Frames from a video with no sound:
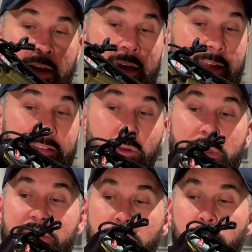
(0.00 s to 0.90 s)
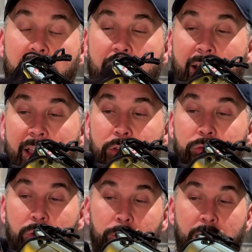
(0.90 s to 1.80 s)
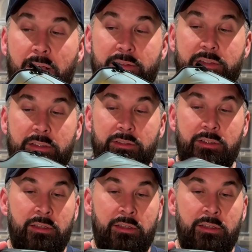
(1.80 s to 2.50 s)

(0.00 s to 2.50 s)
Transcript: And the reason why I like Foamposite